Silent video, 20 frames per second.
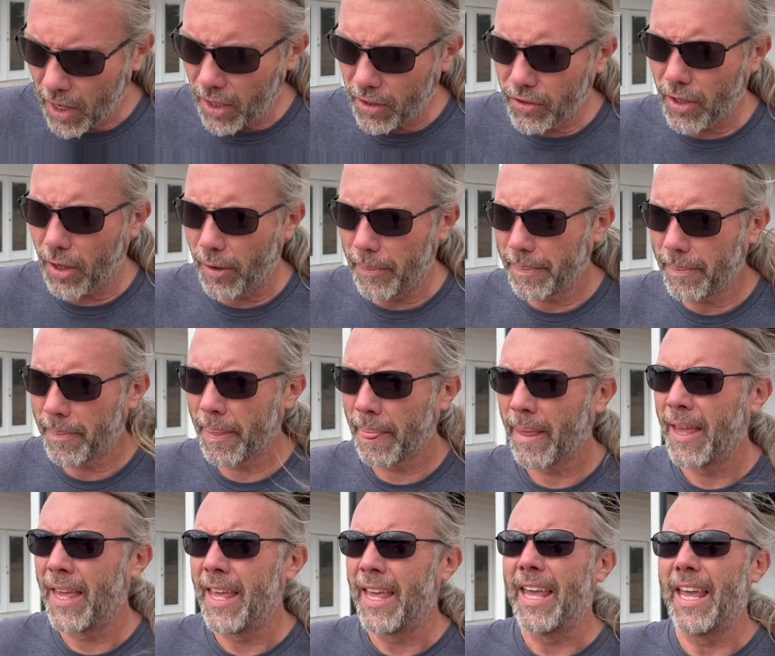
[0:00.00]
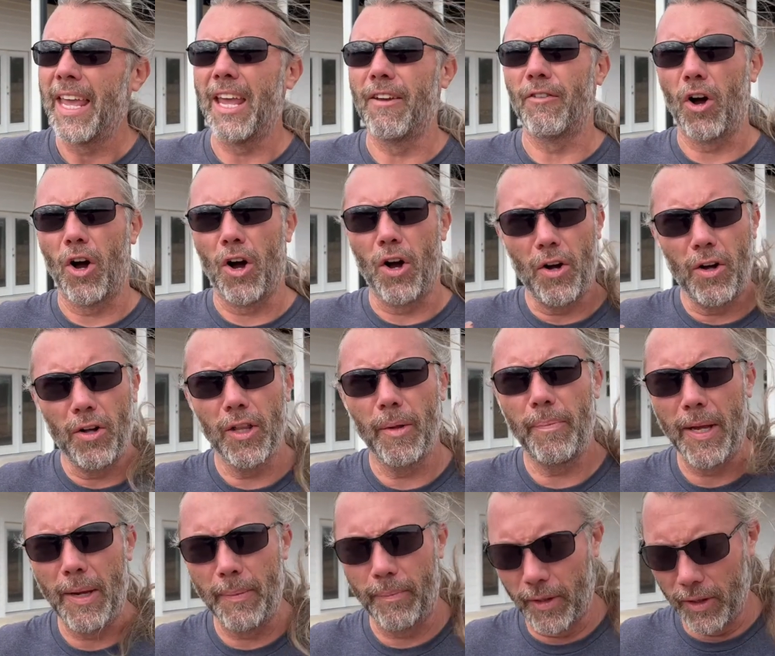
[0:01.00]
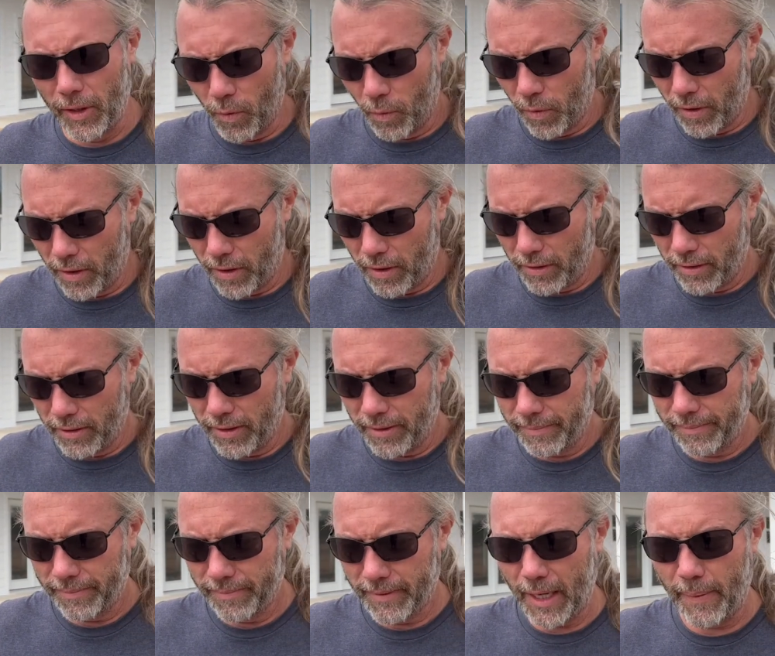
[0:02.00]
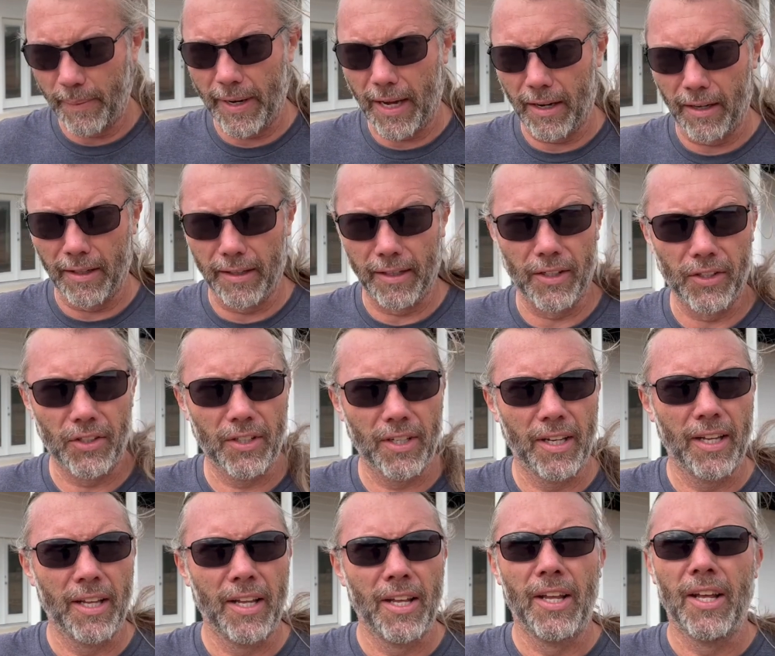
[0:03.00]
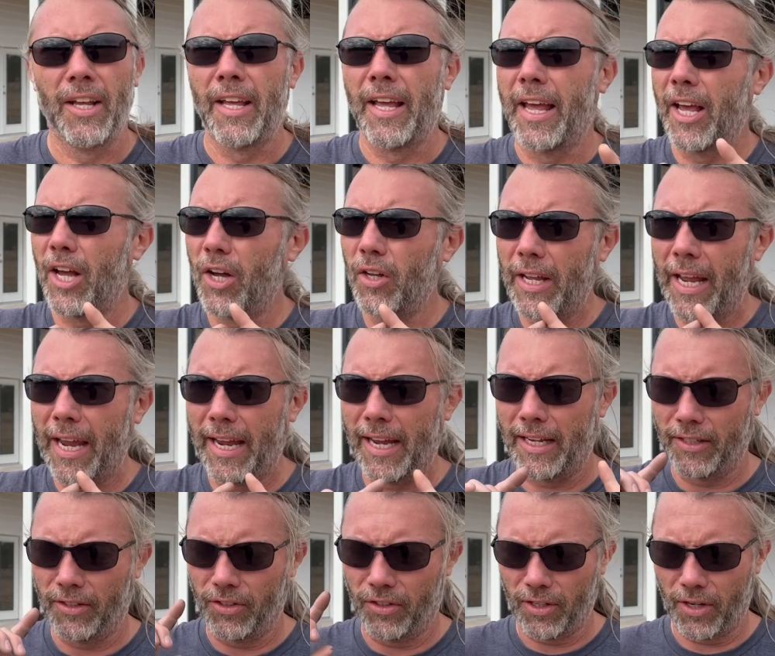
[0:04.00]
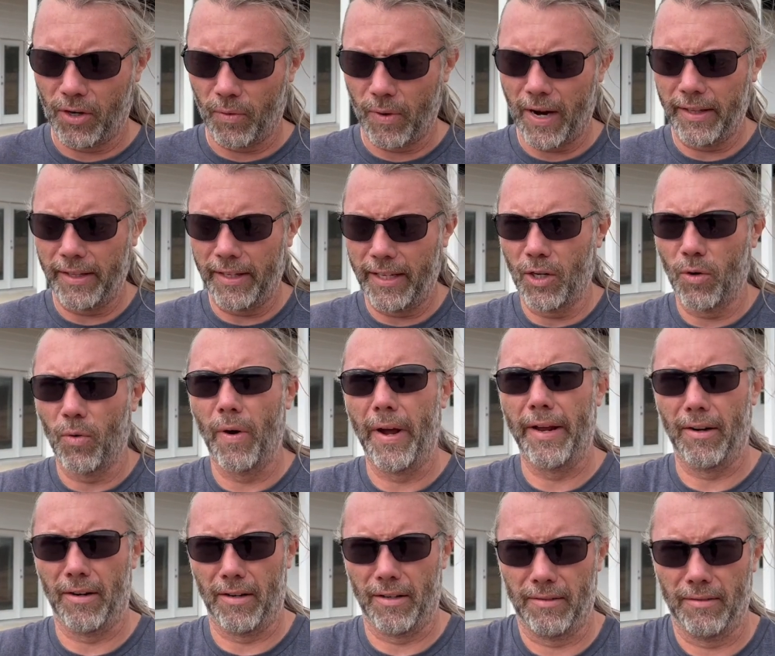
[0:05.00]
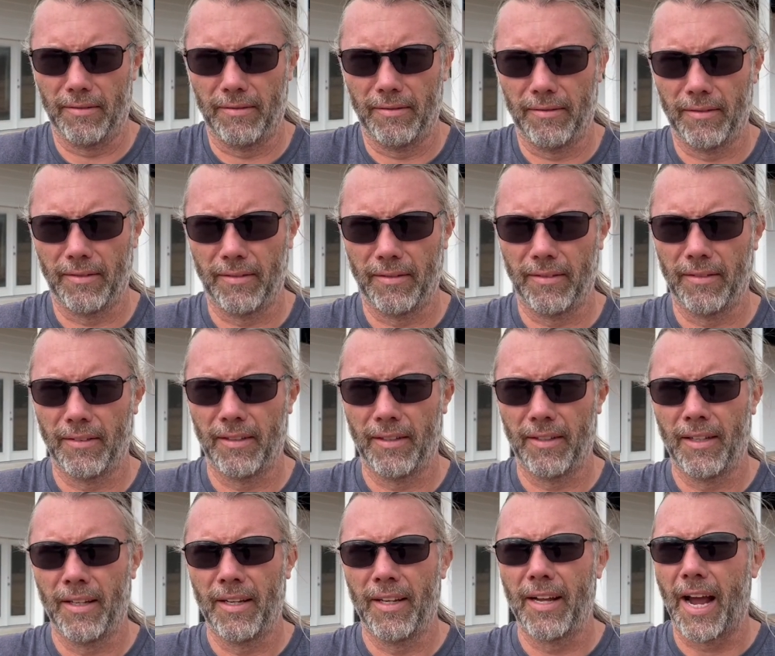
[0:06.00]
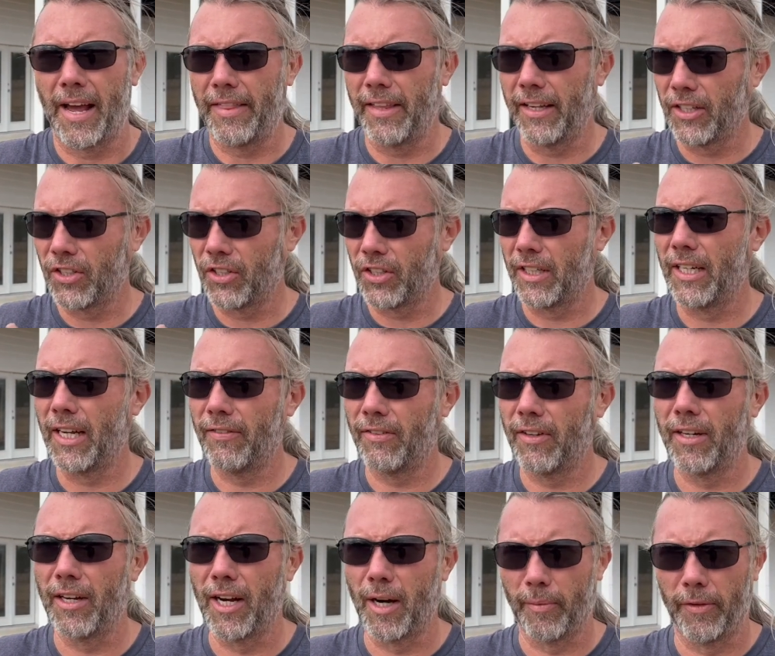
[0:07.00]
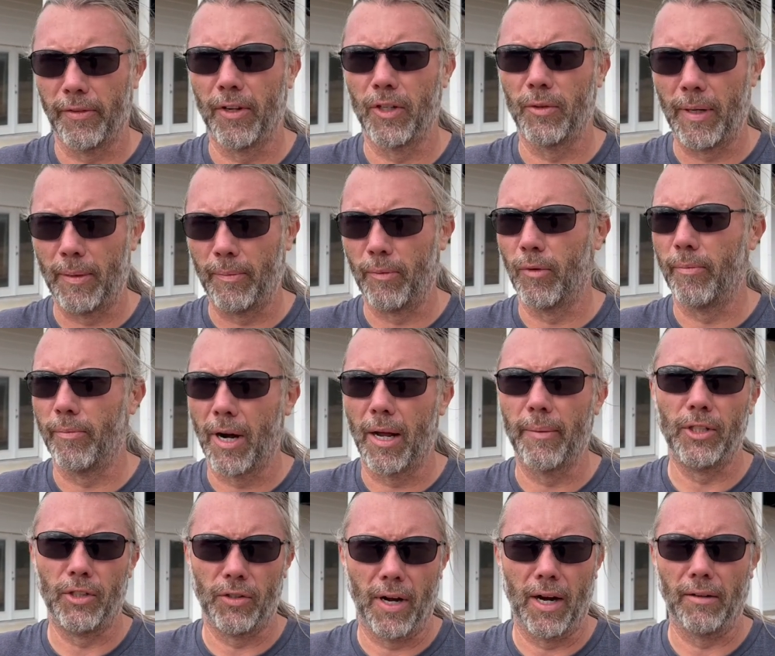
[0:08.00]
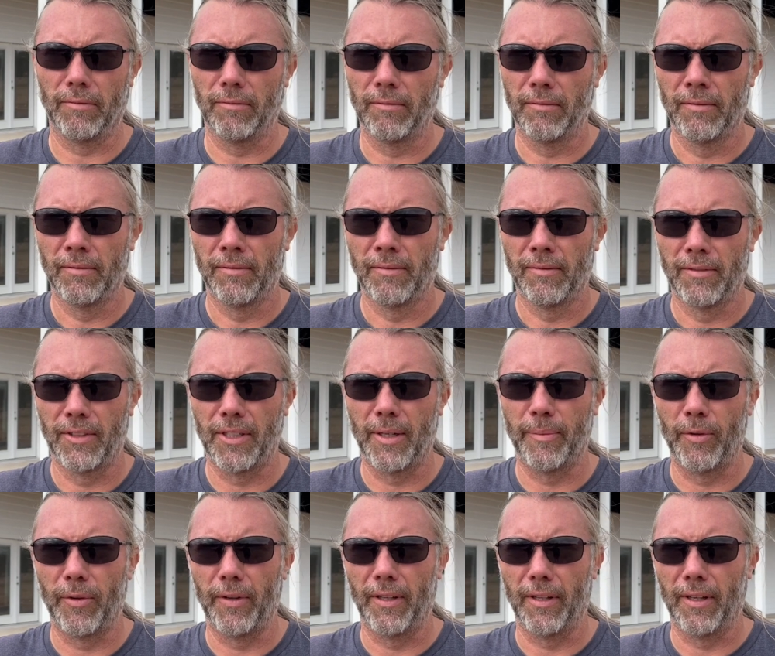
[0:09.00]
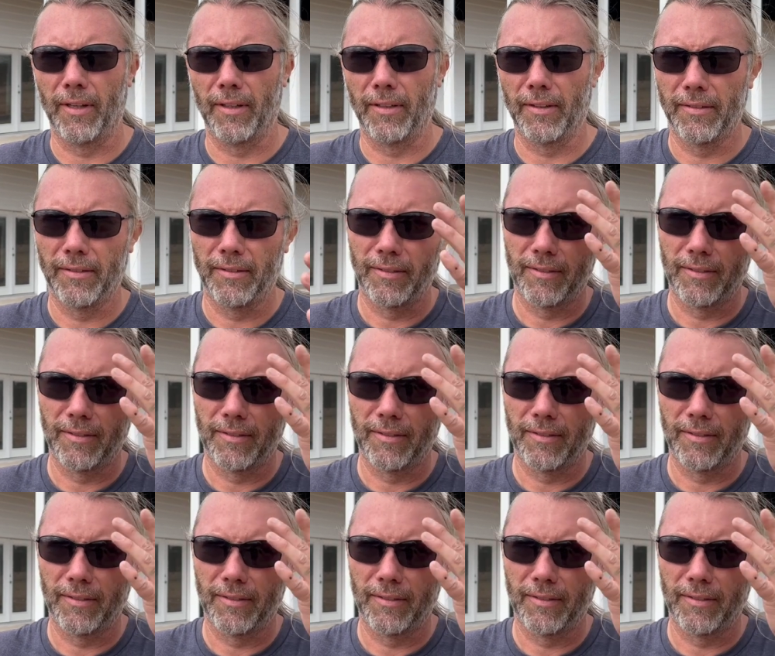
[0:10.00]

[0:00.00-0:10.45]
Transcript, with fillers: also, if all the people in the world, hear me out on this, held hands around the equator, I think a significant number of those people would probably drown. Jimmy, what do you think?